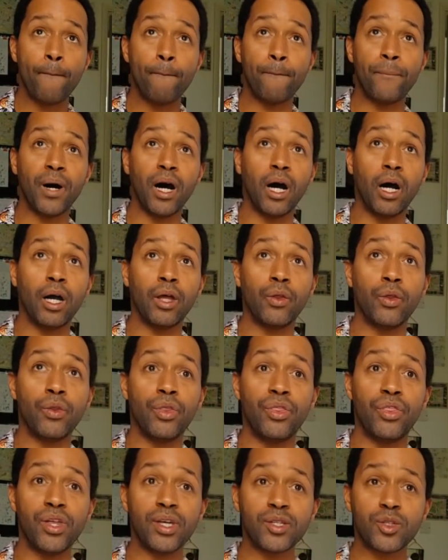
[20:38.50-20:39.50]
but
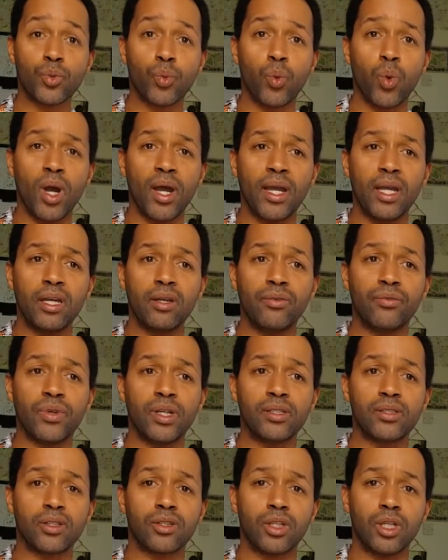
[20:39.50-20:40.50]
this wave
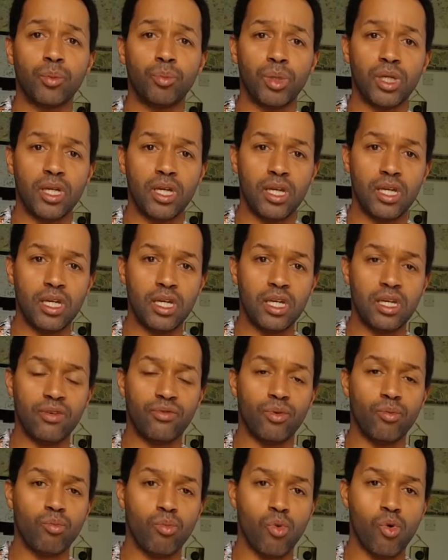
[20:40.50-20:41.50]
is going to be
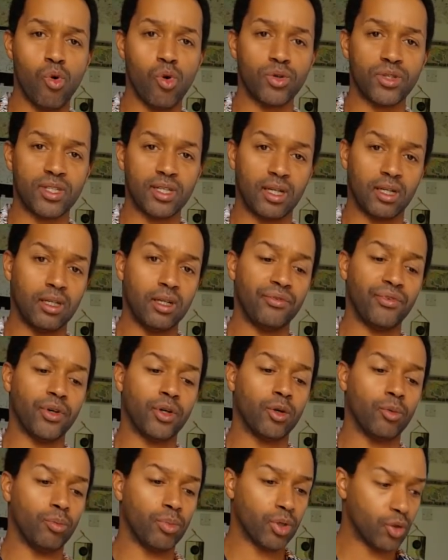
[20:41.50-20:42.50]
even more
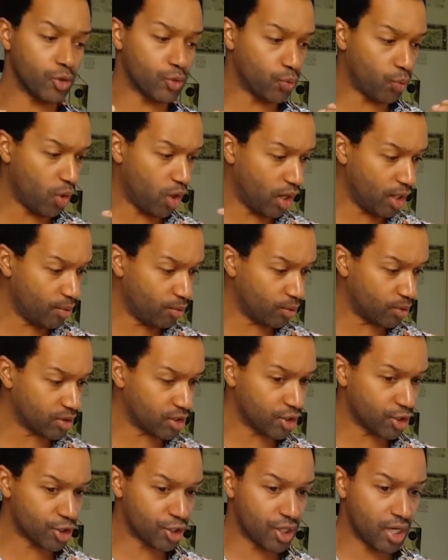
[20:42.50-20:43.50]
significant because what I want
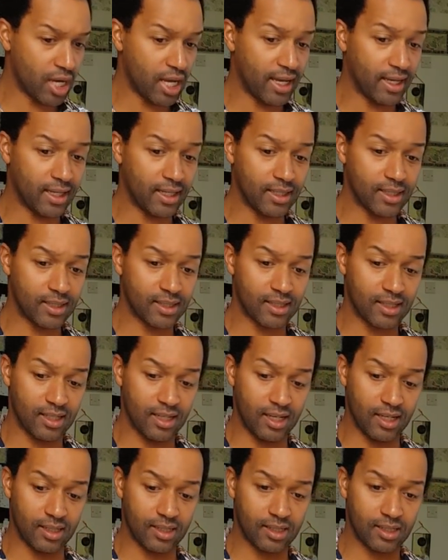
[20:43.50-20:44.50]
to share is
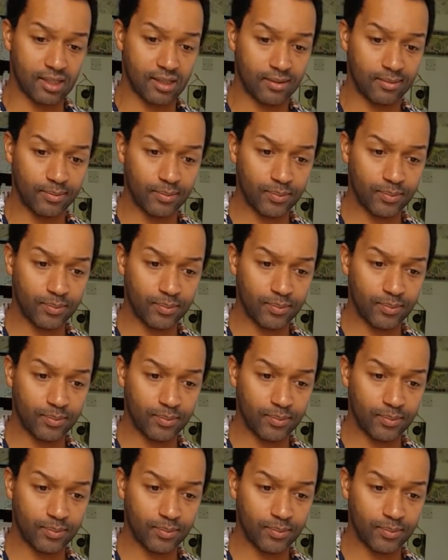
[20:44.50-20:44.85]
this.